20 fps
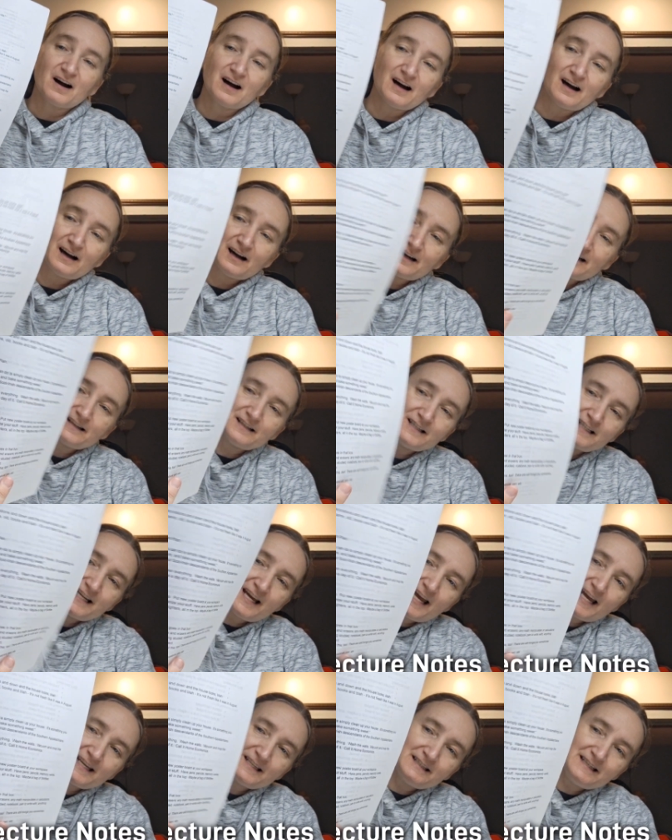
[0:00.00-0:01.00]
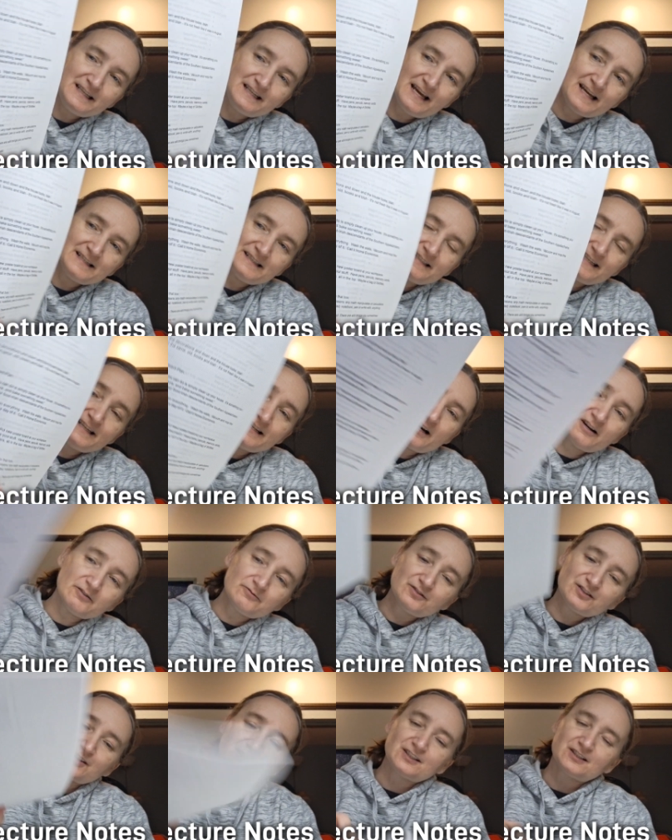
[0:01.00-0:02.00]
my handy dandy
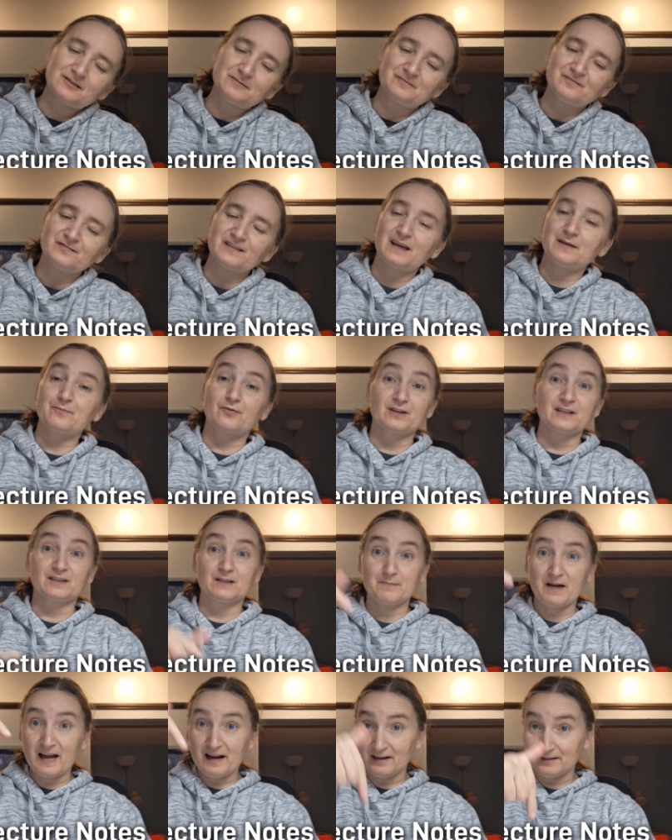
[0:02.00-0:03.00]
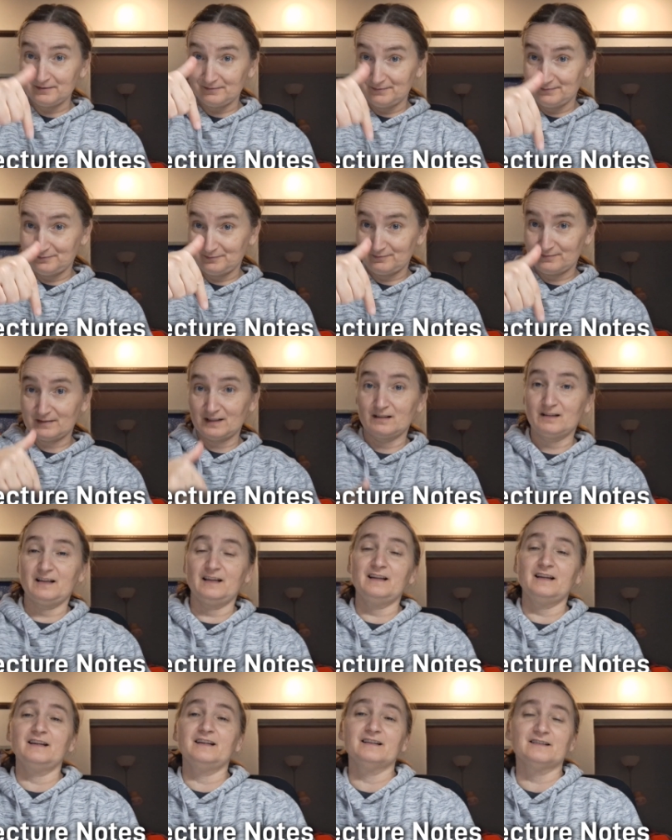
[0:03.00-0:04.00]
notes and print them out
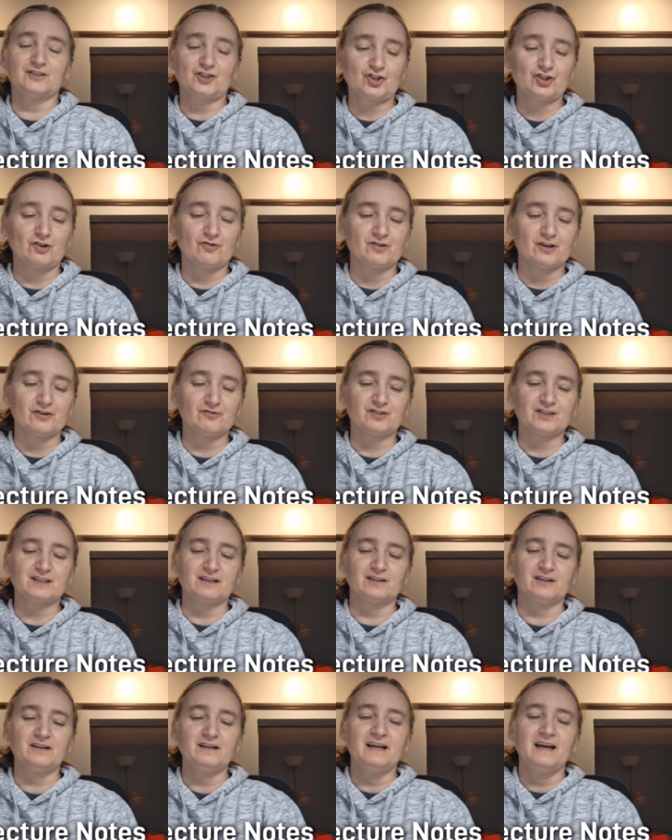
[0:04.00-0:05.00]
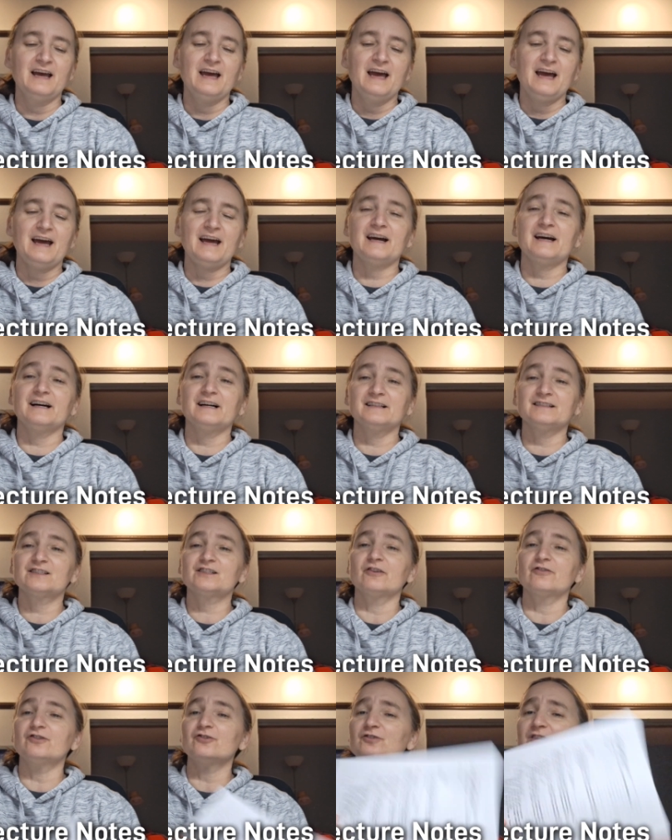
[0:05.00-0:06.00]
in the show notes there. And
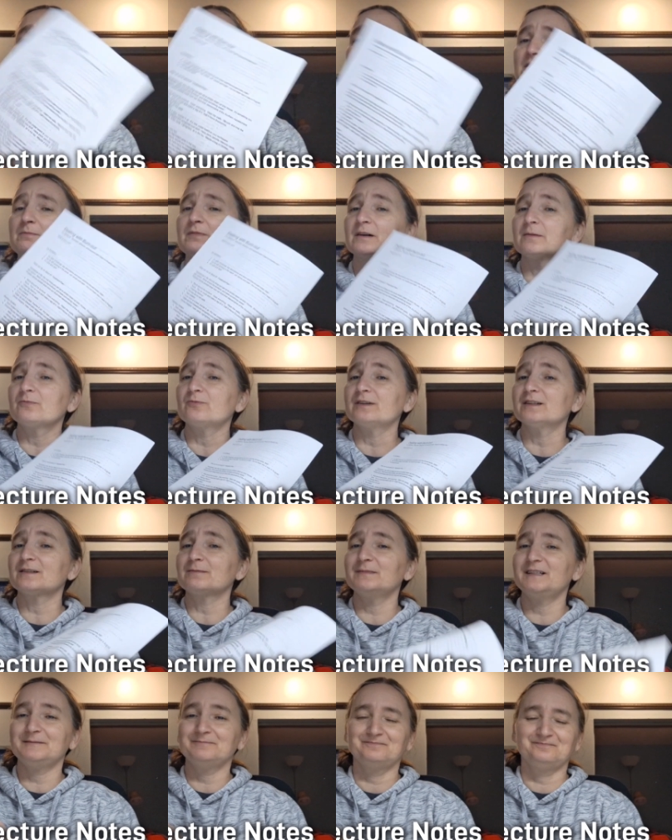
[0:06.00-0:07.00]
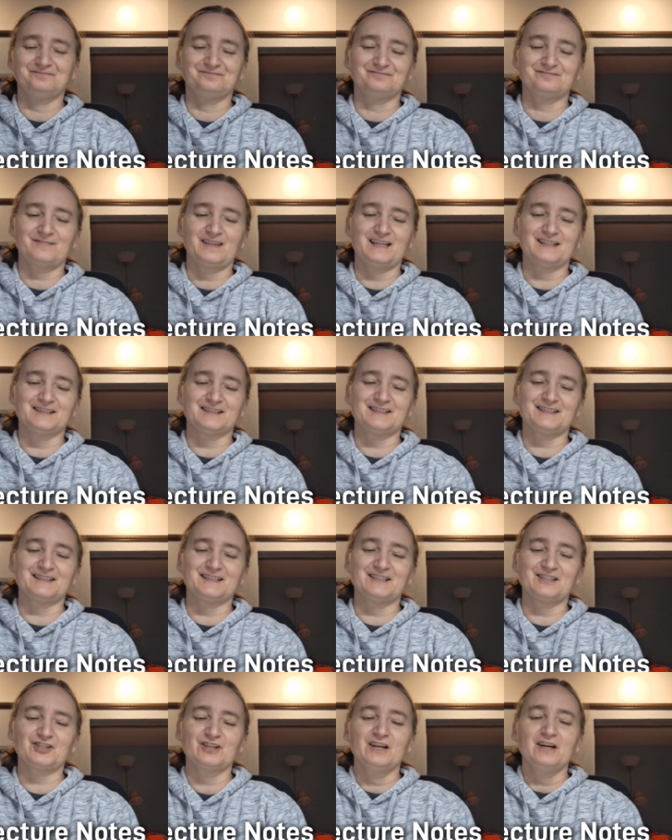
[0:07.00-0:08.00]
so you can keep up with me and
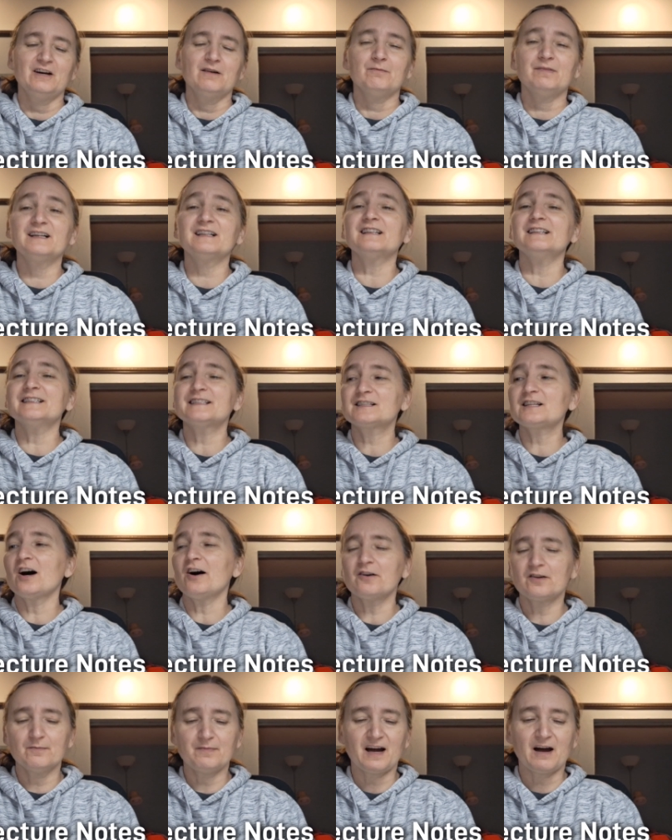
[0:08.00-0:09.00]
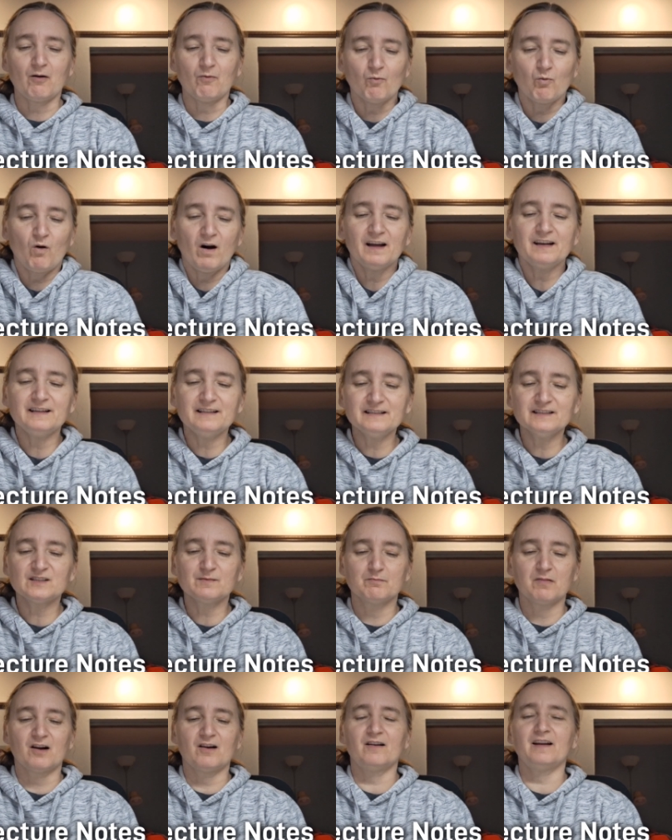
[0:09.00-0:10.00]
such. But let's talk about what
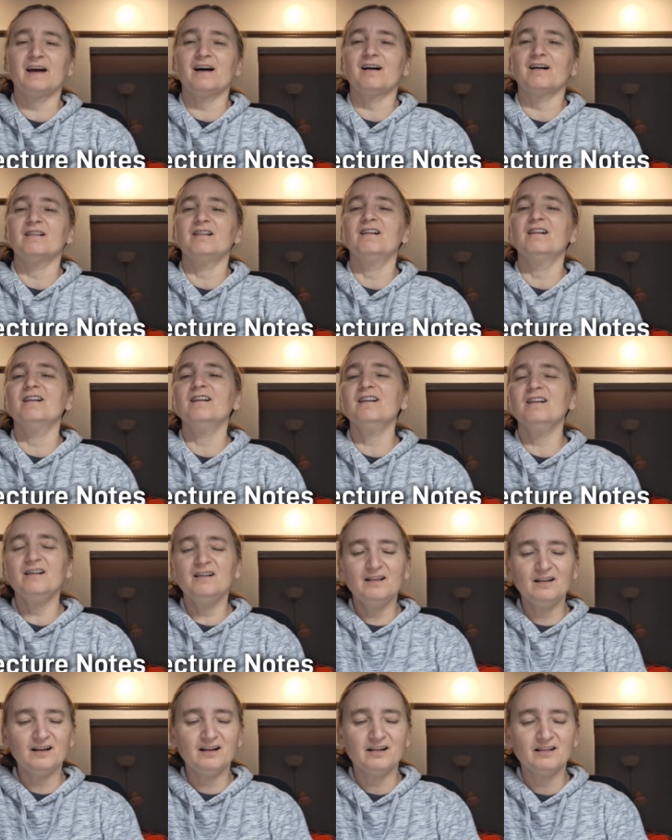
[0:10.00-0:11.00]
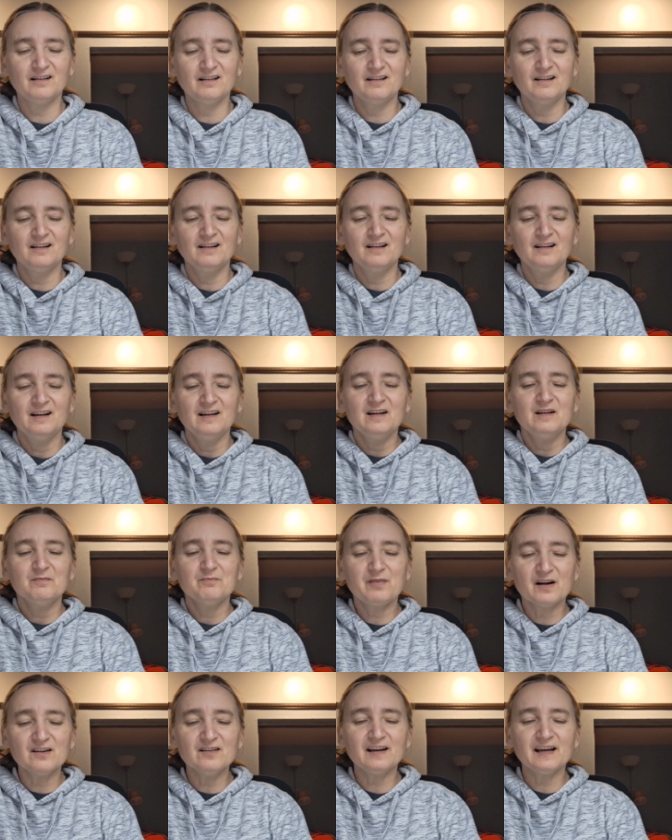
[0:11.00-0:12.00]
is burnout. Ugh,
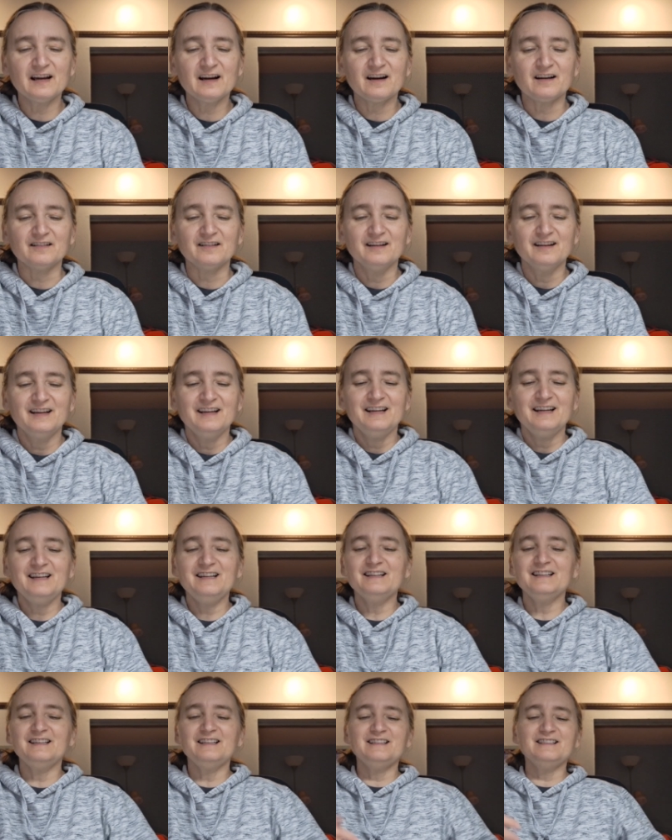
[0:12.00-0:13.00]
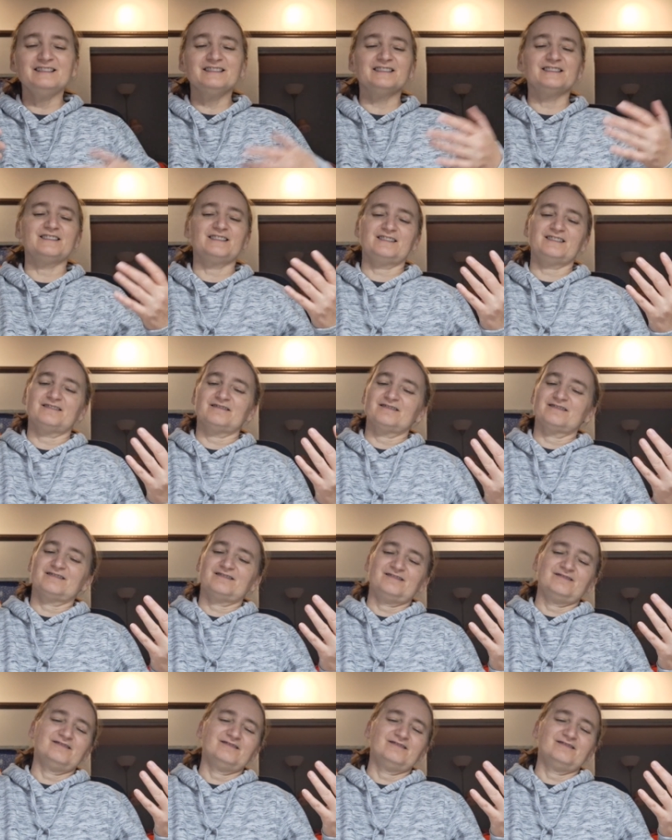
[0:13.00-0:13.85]
burnout. It is